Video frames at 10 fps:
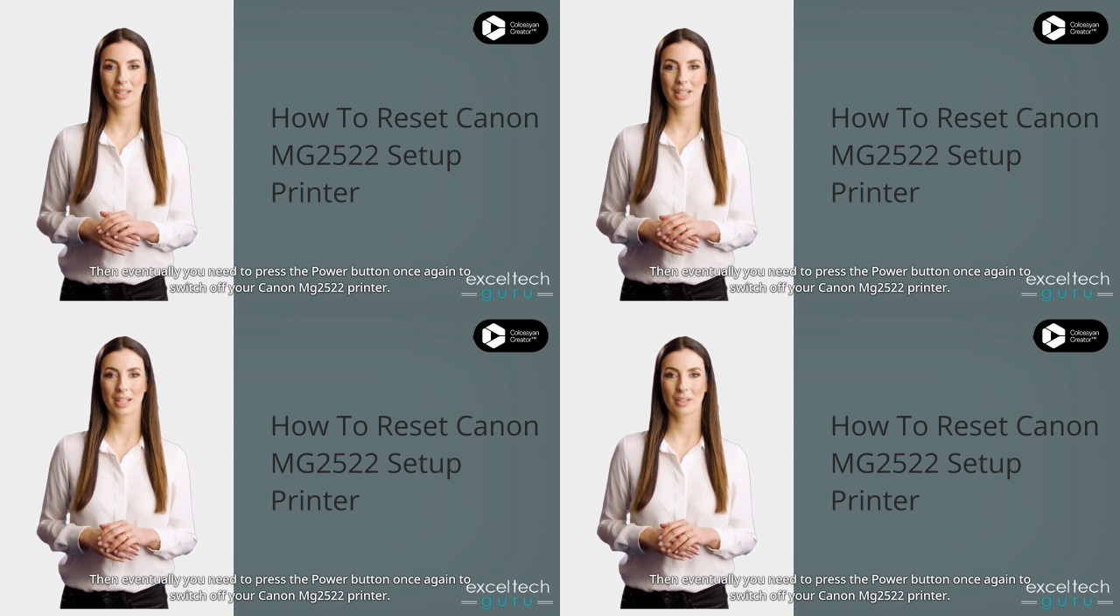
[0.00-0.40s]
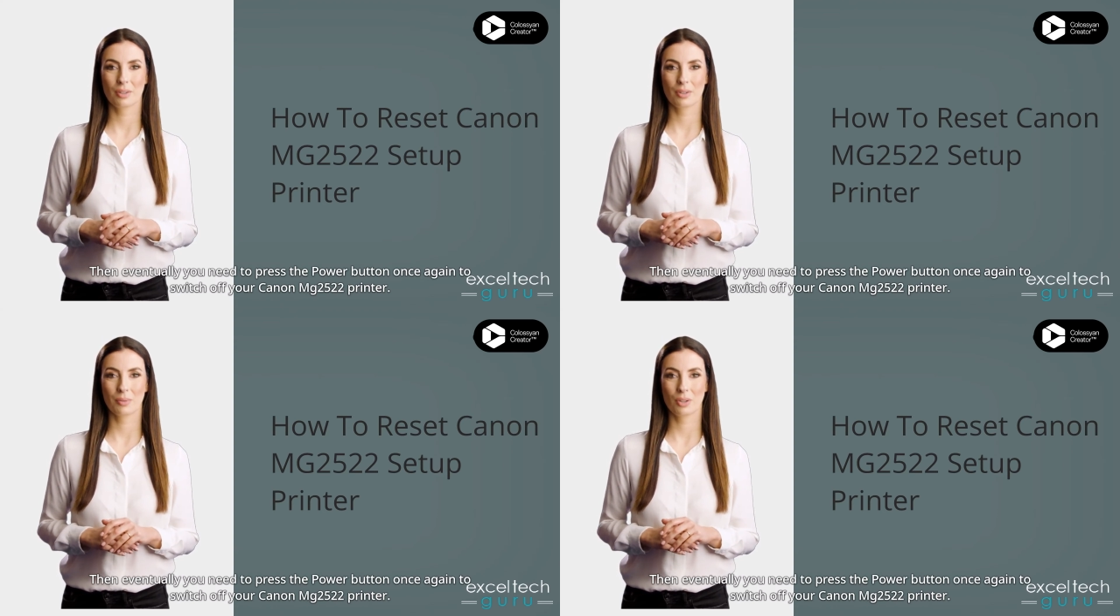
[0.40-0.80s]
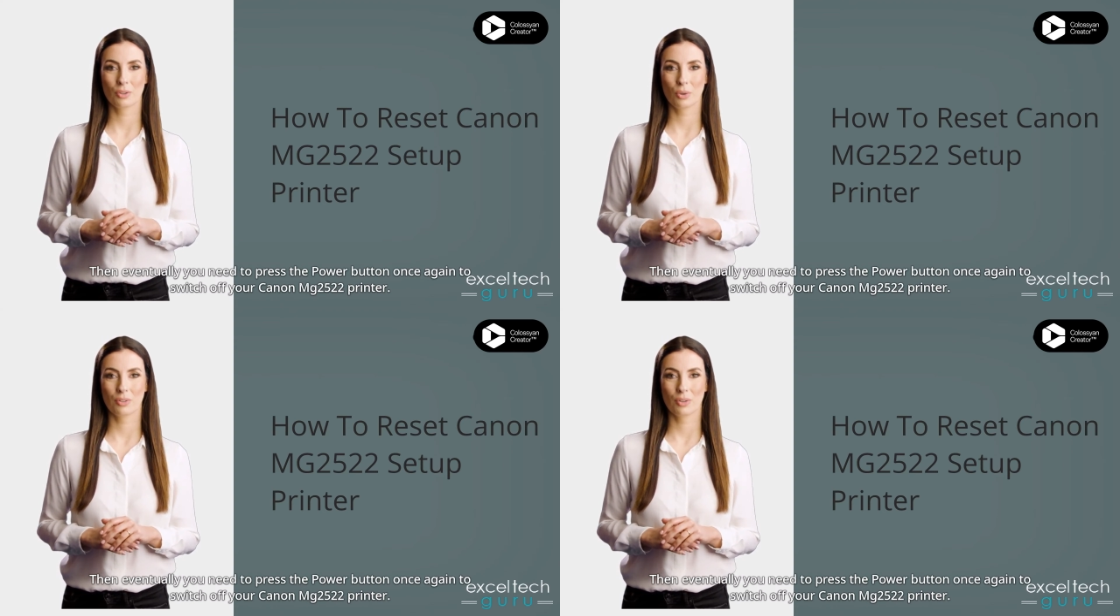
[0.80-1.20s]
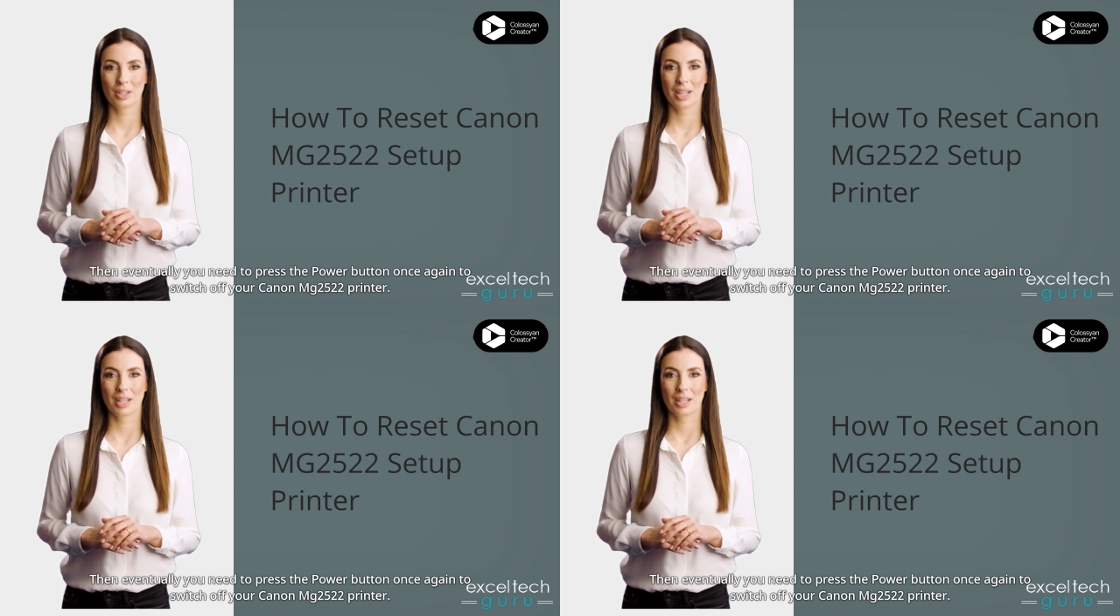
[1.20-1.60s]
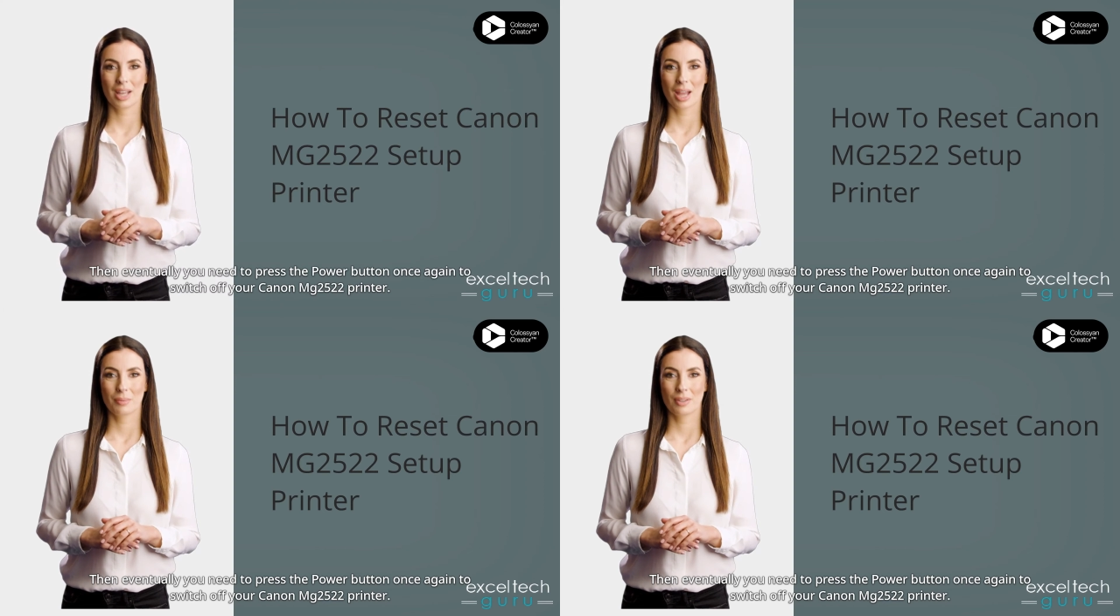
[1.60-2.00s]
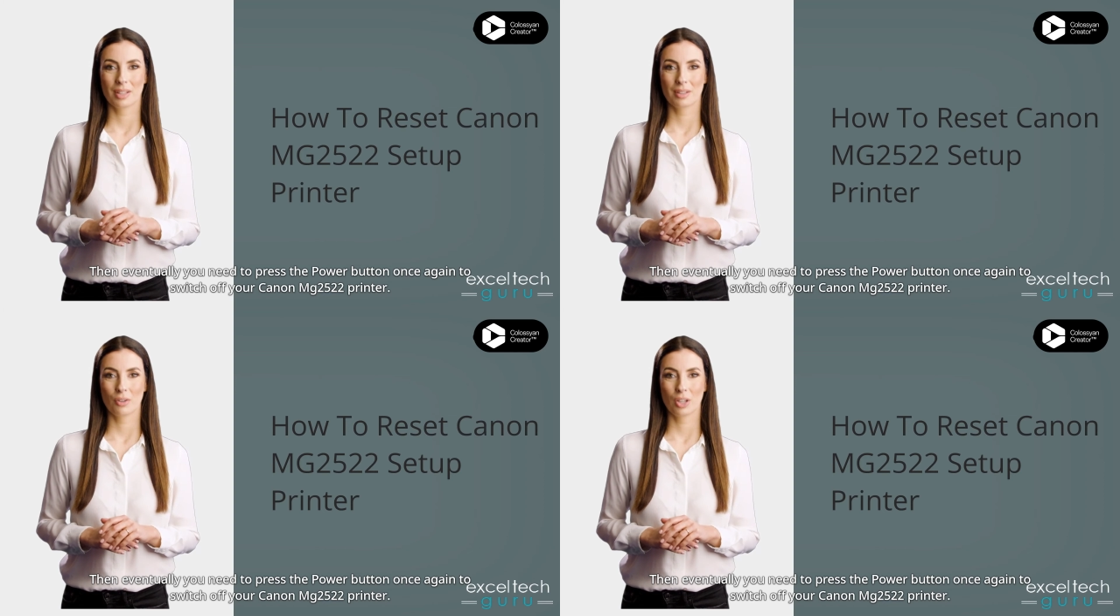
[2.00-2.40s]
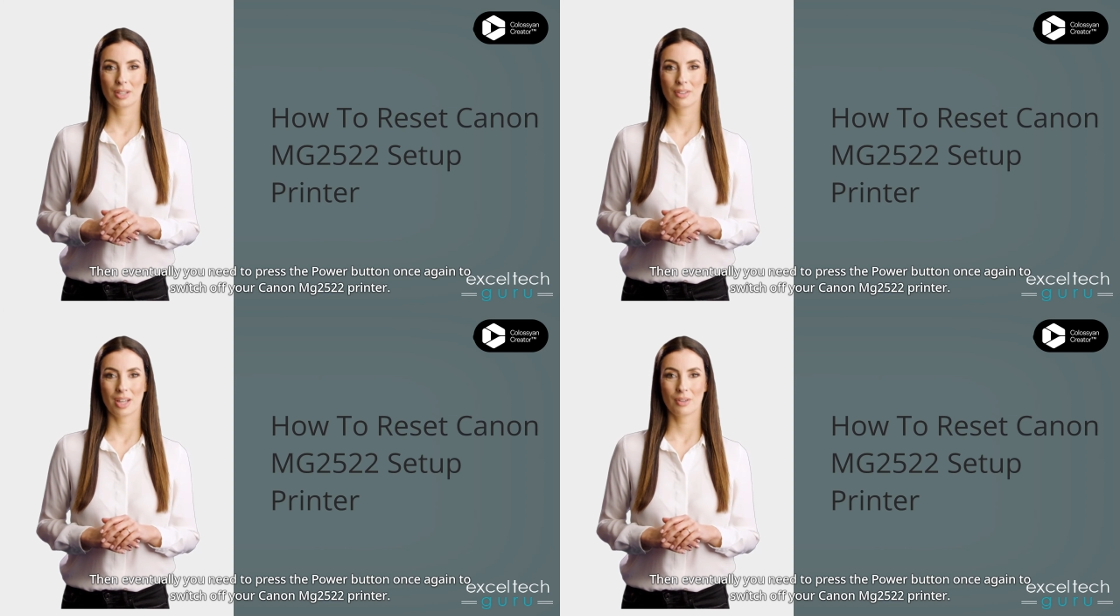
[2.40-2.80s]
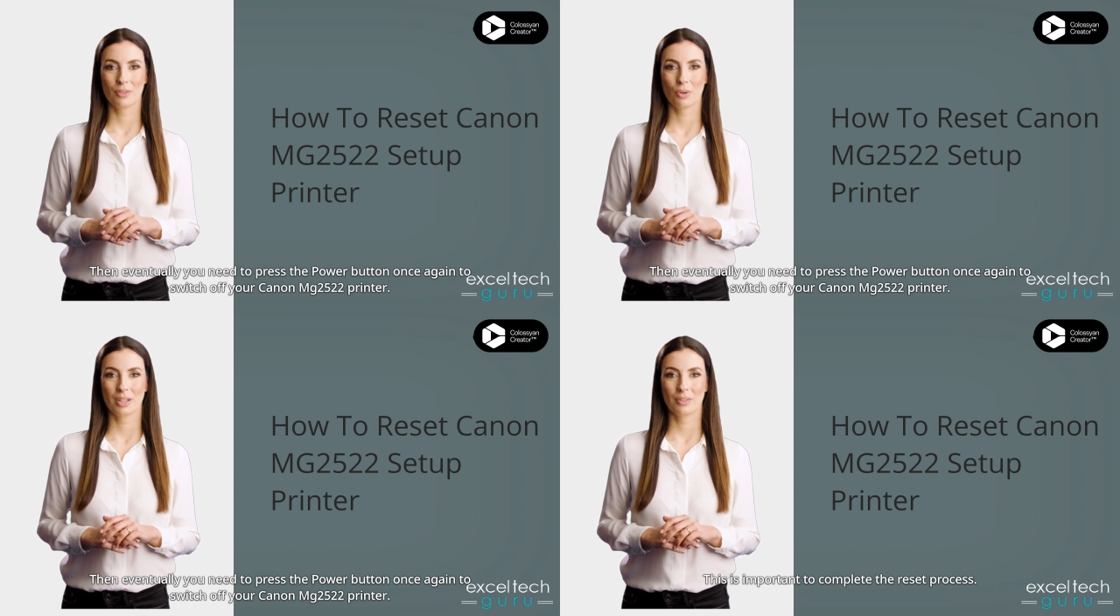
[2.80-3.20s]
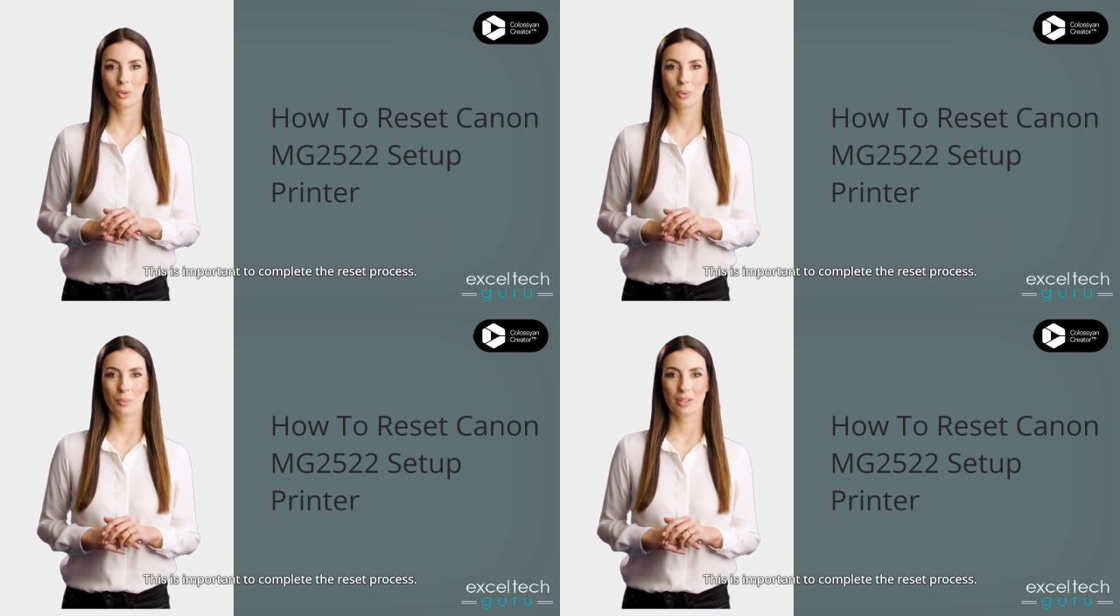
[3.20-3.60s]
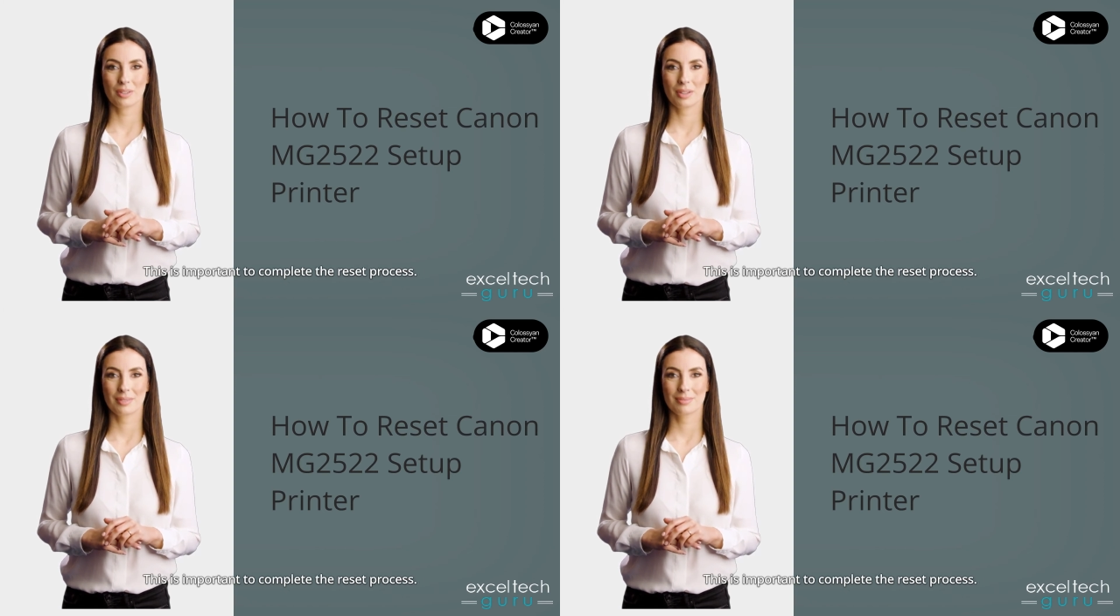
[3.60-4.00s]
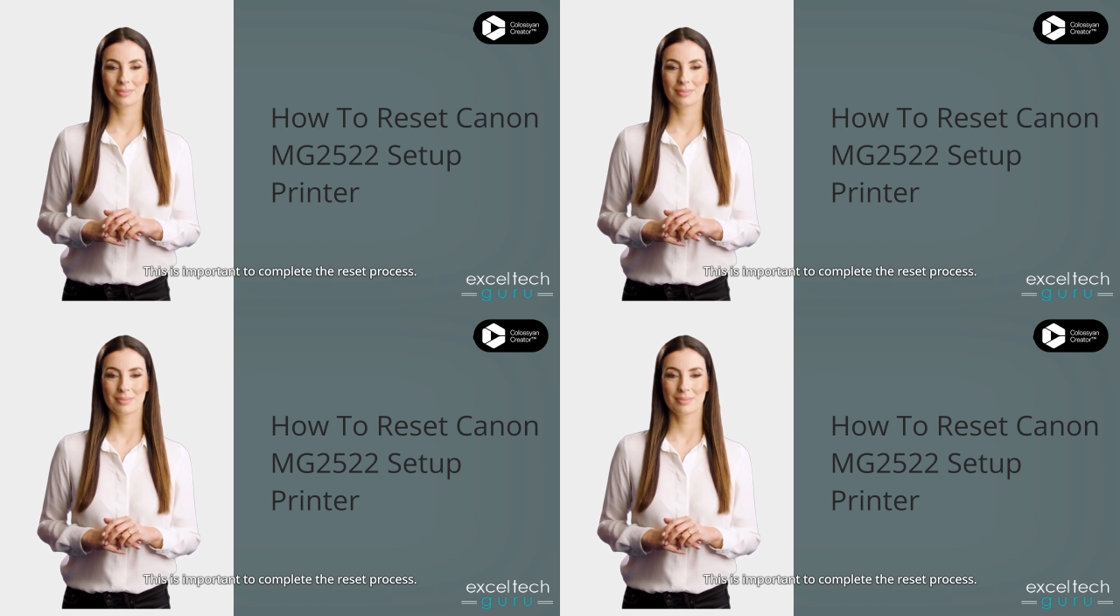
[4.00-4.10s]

again to switch off your Canon MG2522 printer.